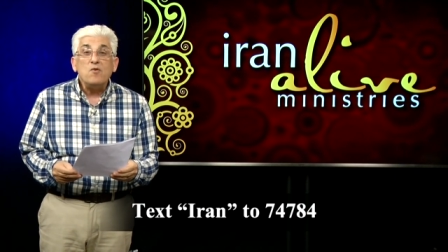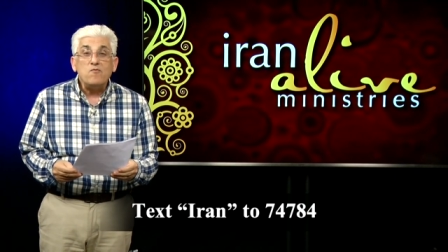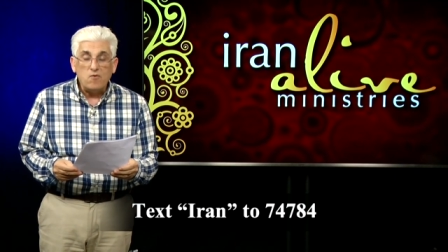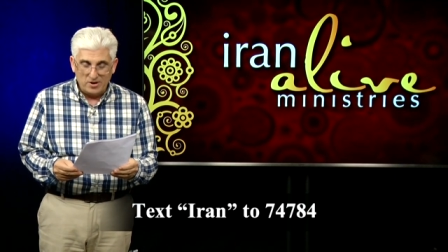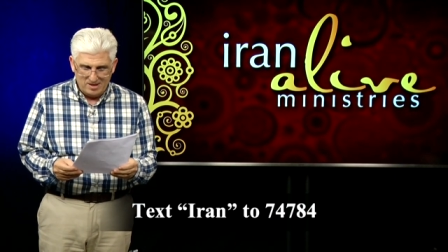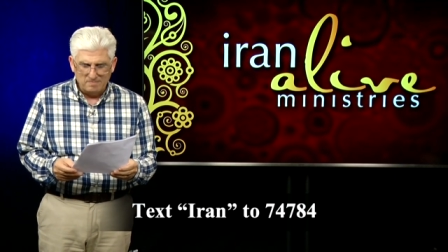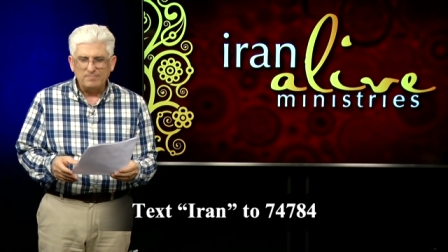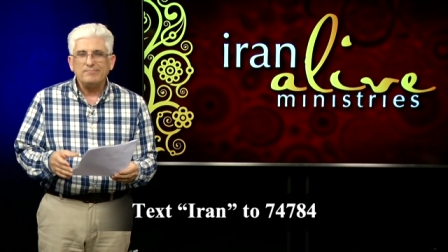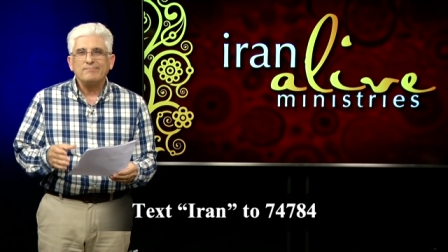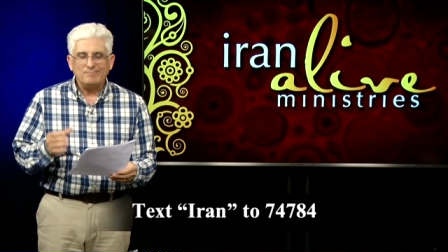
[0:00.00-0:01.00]
for them,
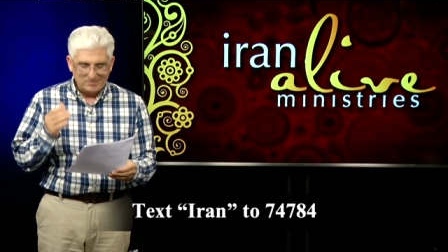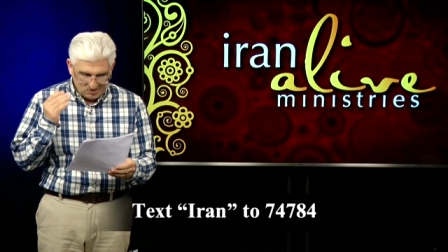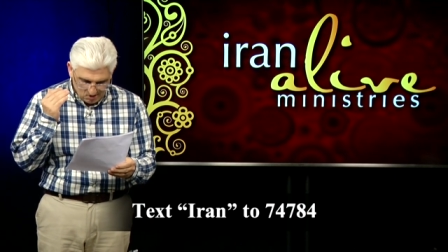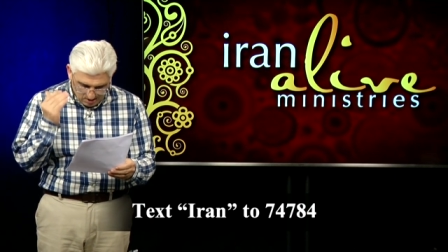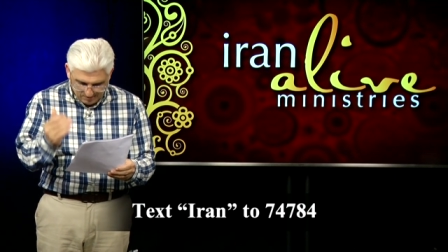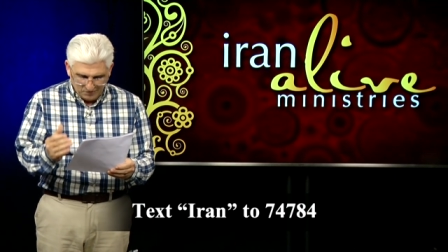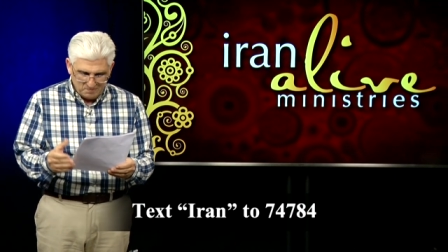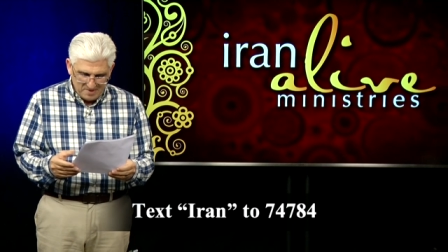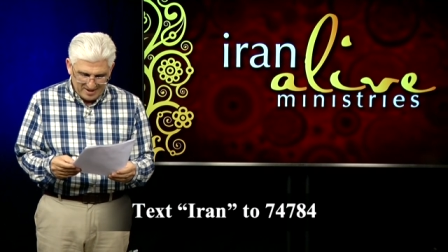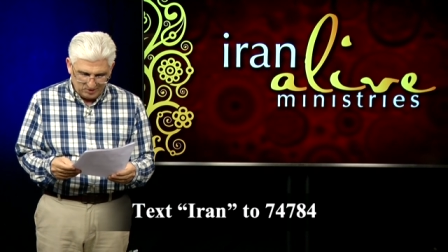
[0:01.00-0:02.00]
called
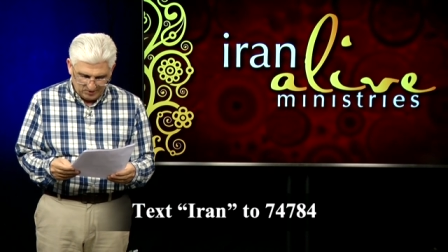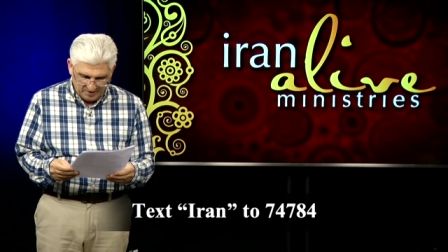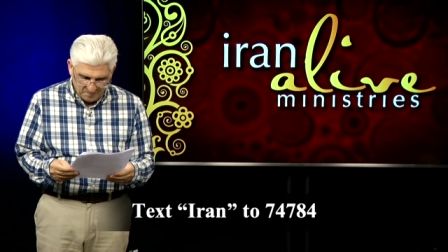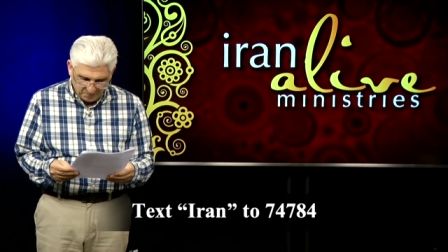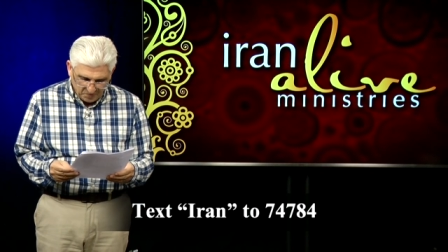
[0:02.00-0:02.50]
for ministry.